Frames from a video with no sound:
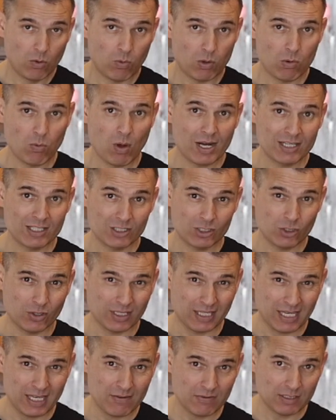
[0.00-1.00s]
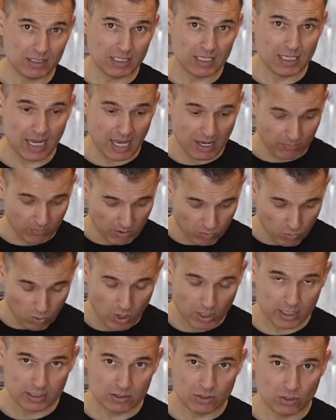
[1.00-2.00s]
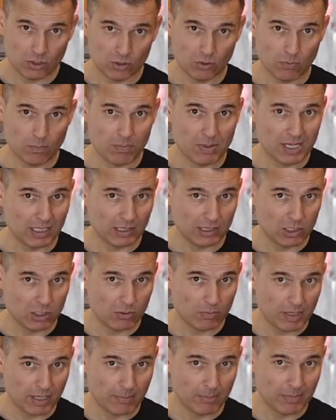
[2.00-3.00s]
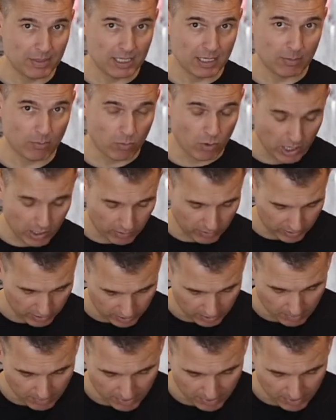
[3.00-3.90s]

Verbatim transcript: we want it to cook evenly and we want it to be a little bit medium rare in the